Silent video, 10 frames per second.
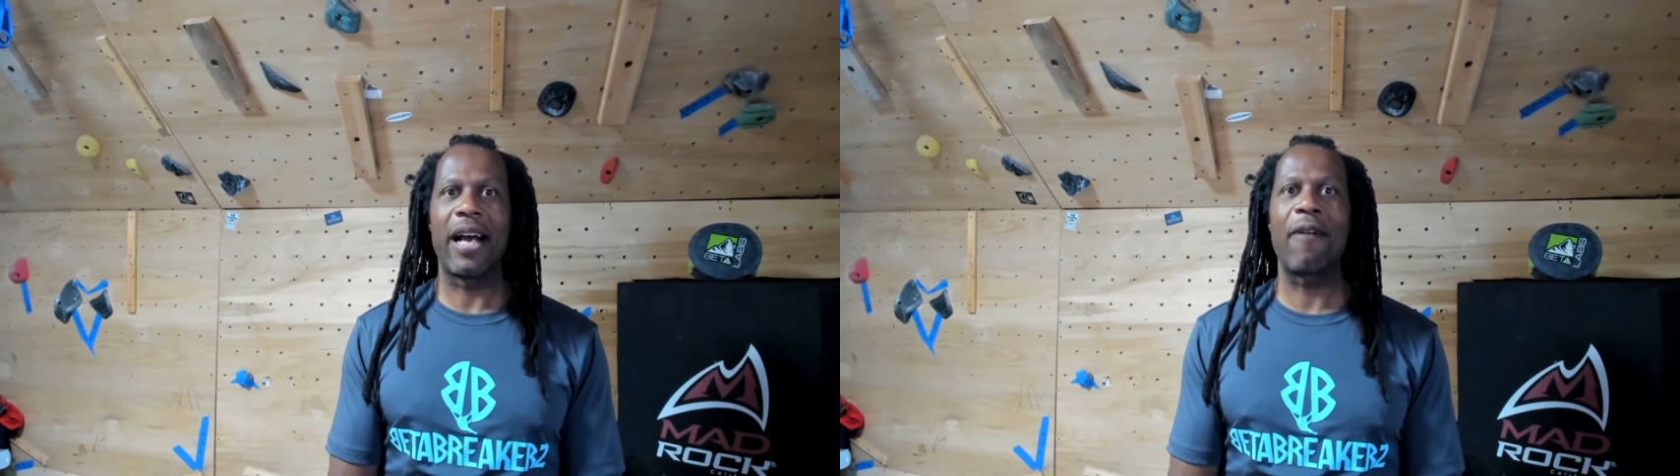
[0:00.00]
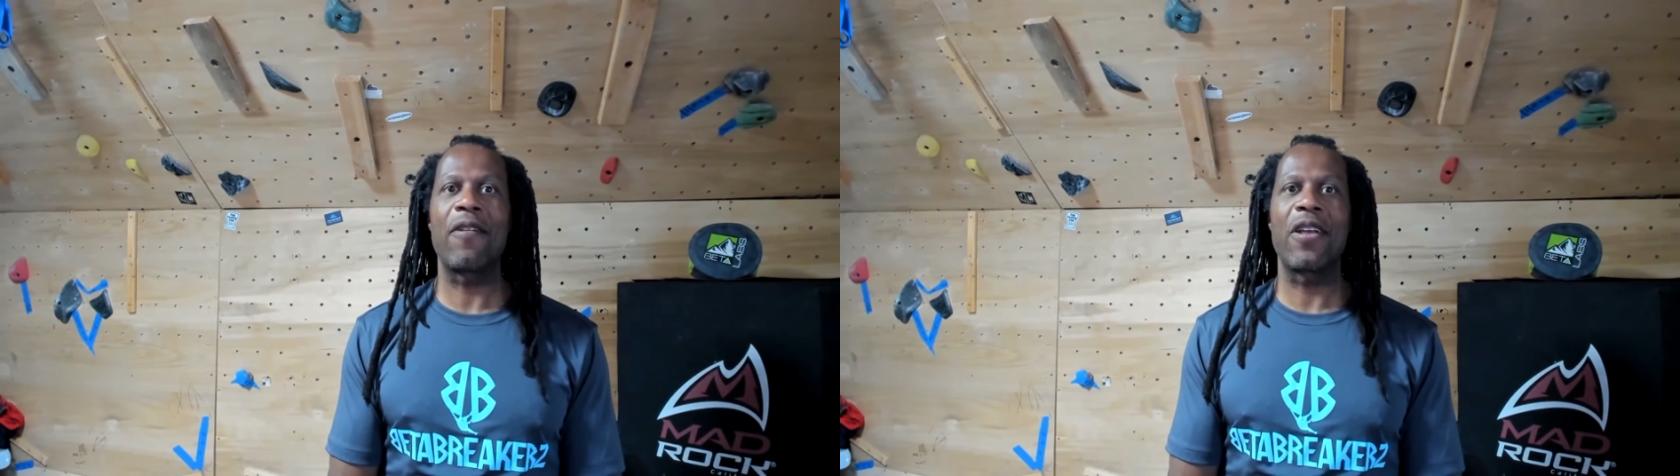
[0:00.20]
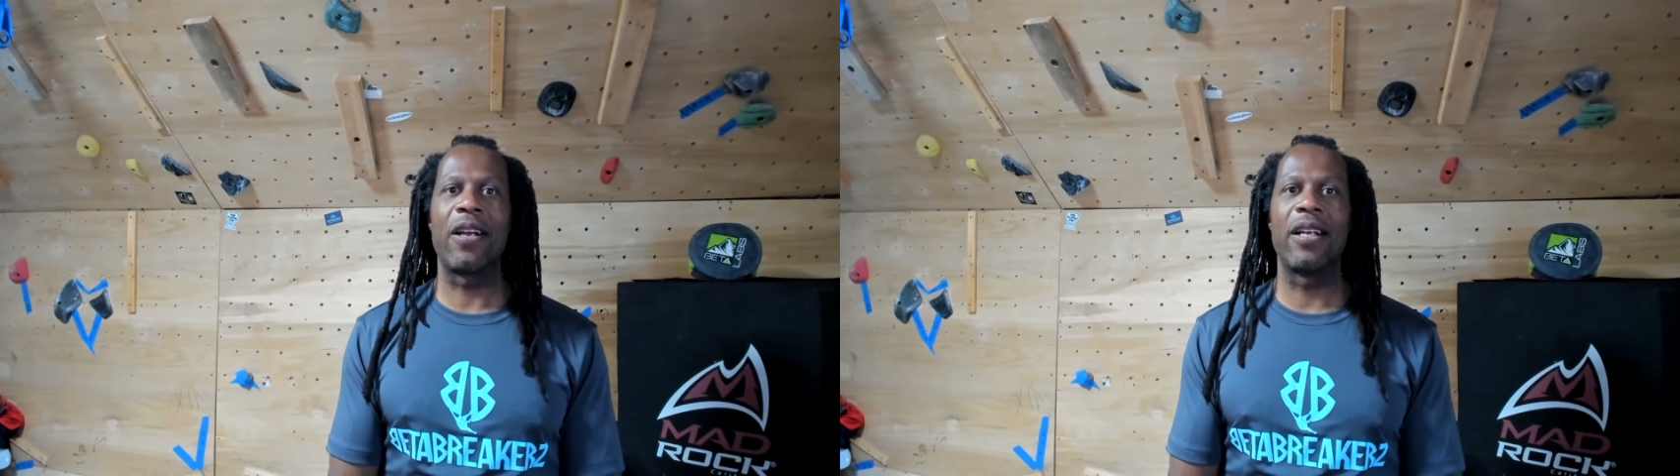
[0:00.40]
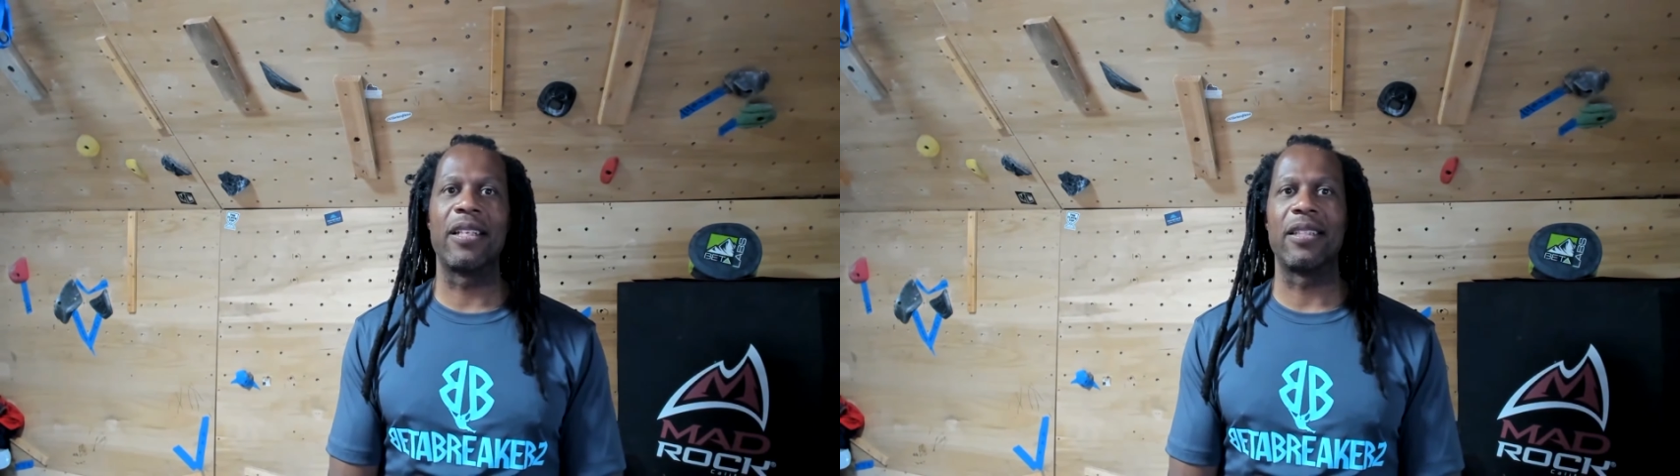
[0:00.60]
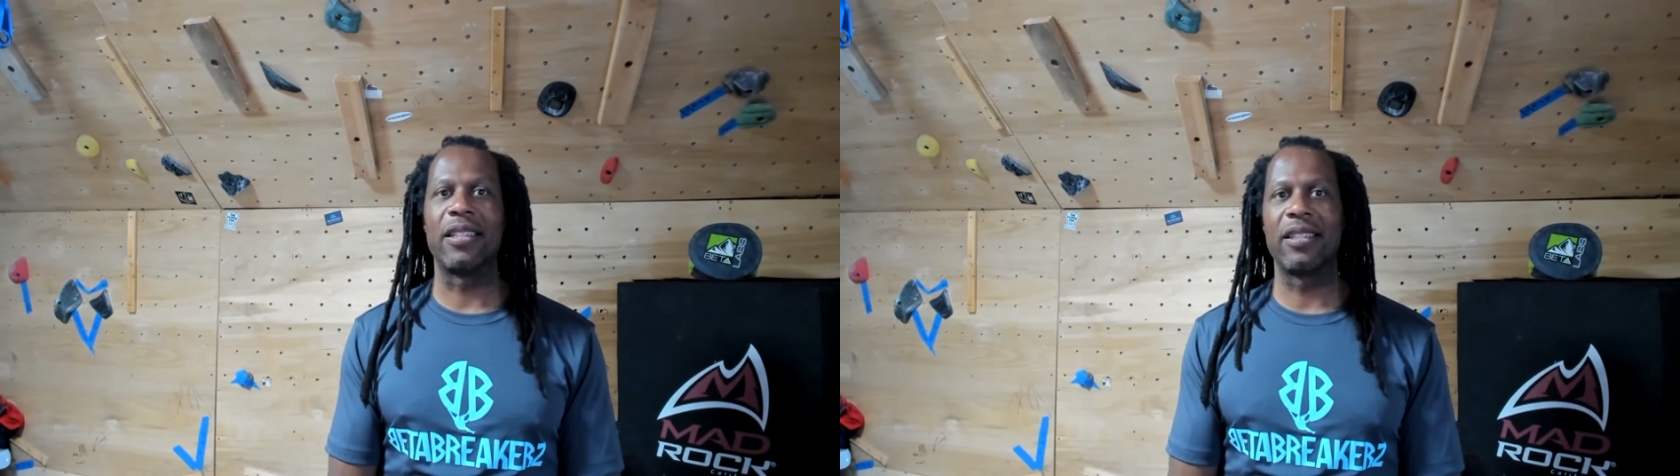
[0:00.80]
how are they
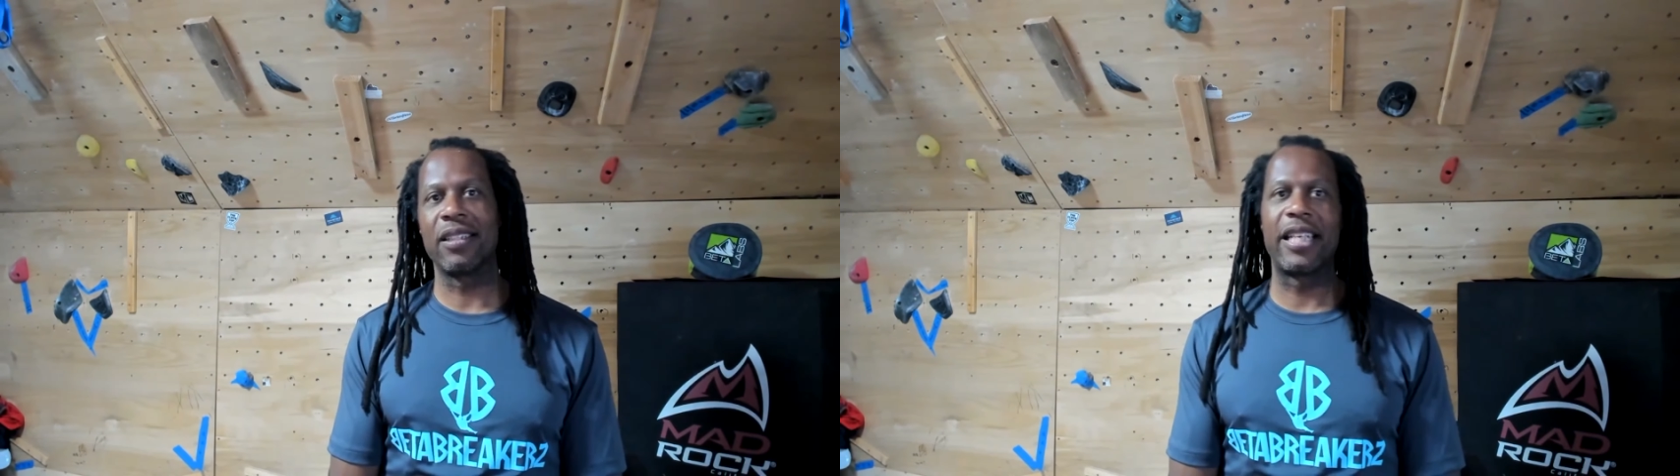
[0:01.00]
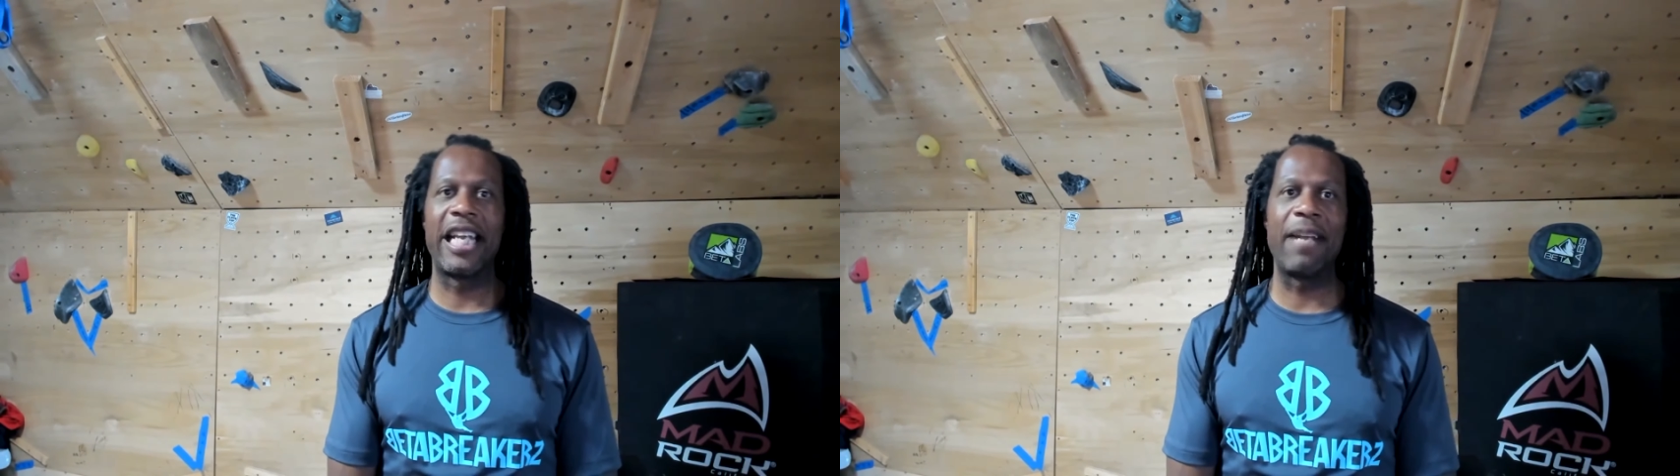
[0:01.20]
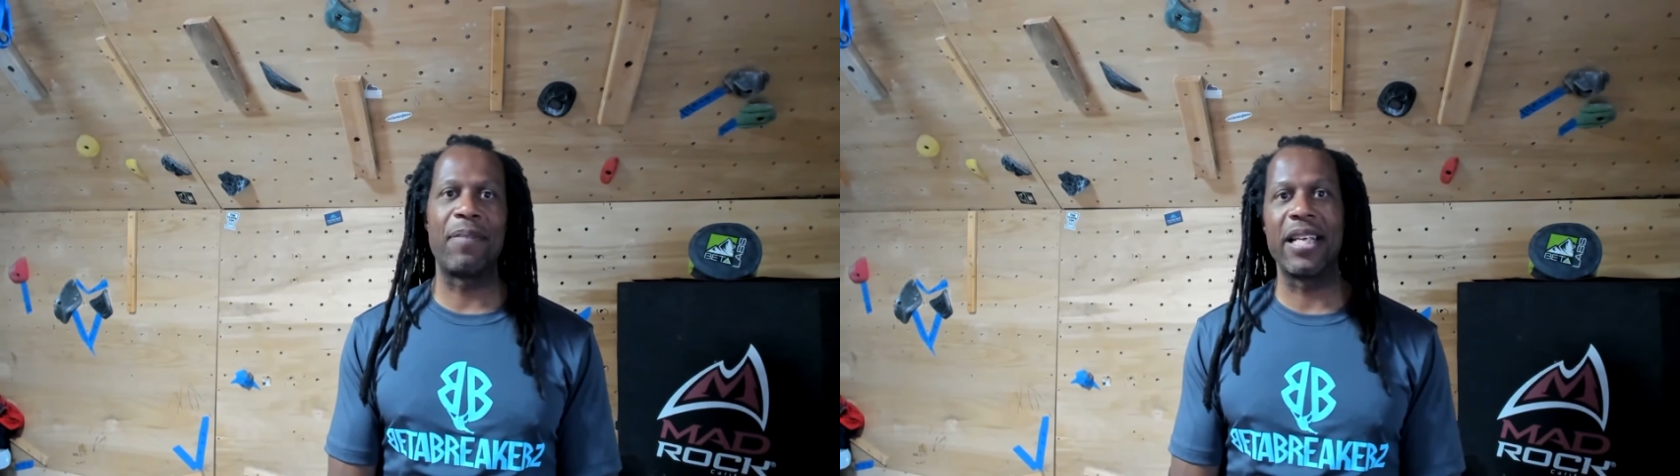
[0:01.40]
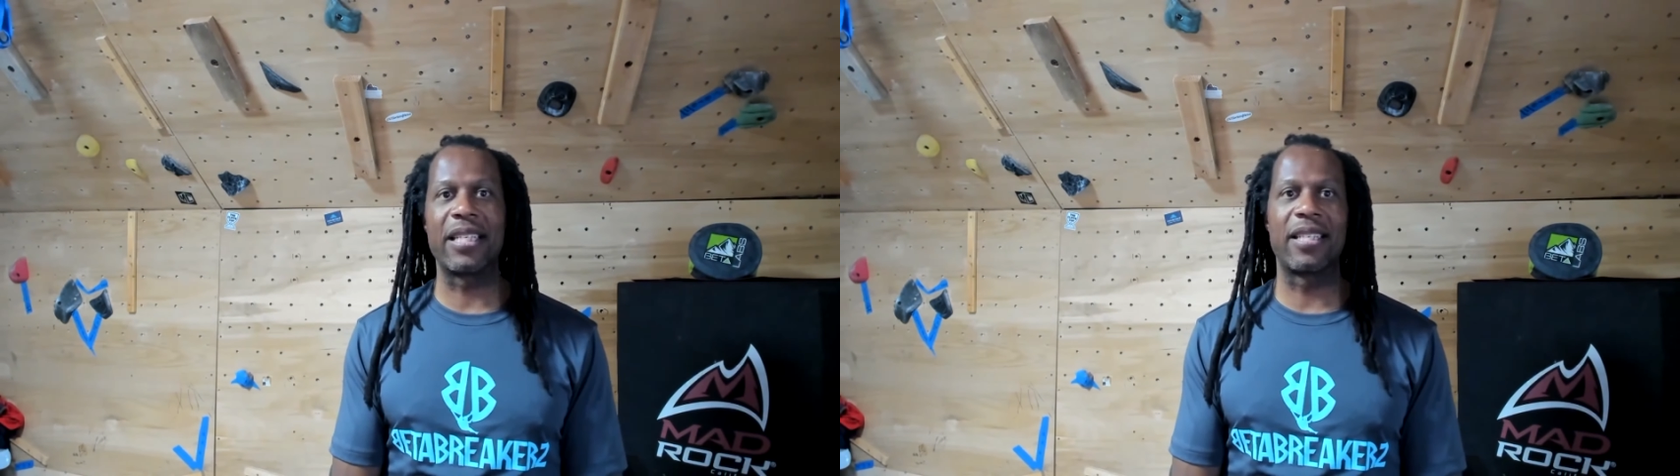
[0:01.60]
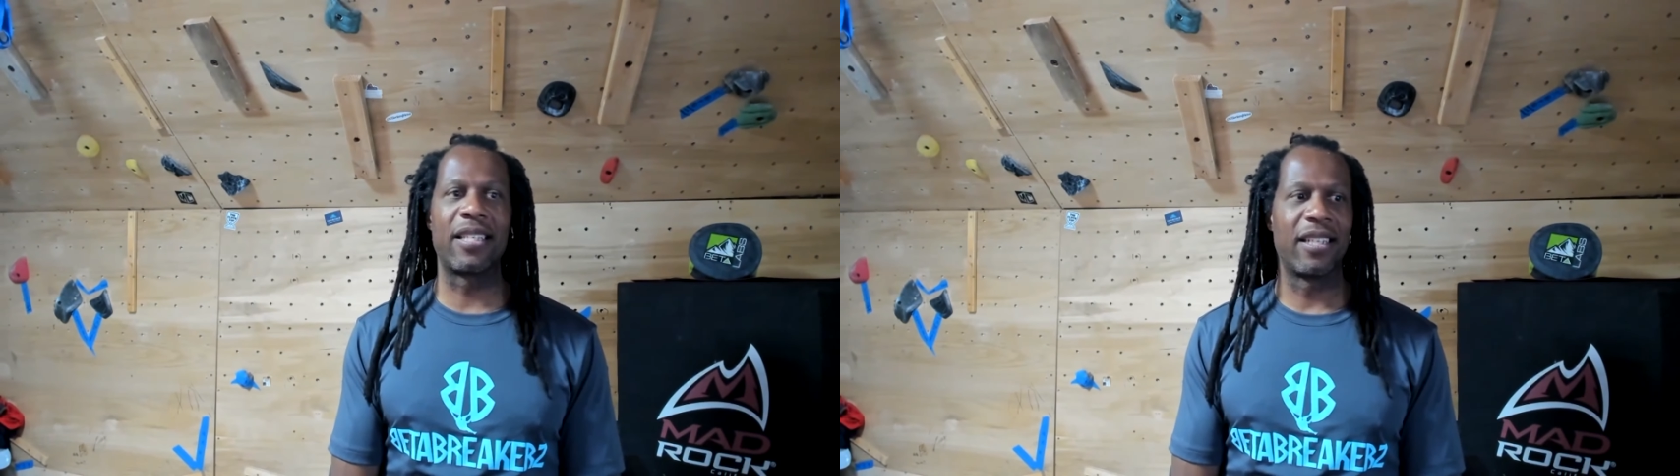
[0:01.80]
gonna keep
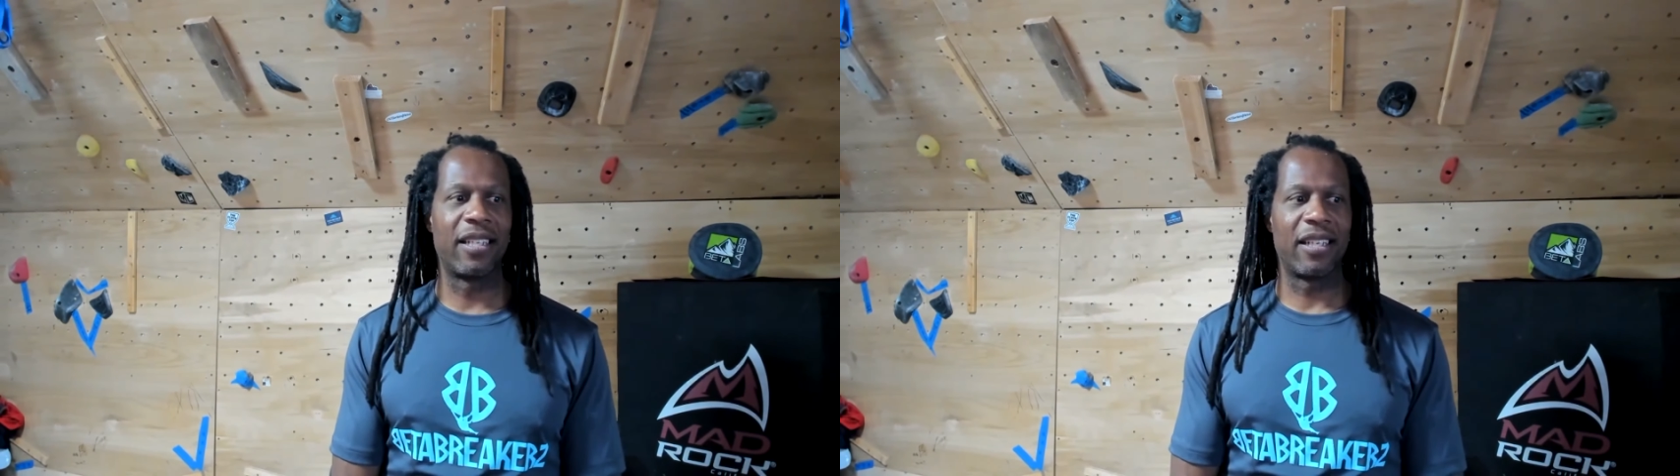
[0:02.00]
this?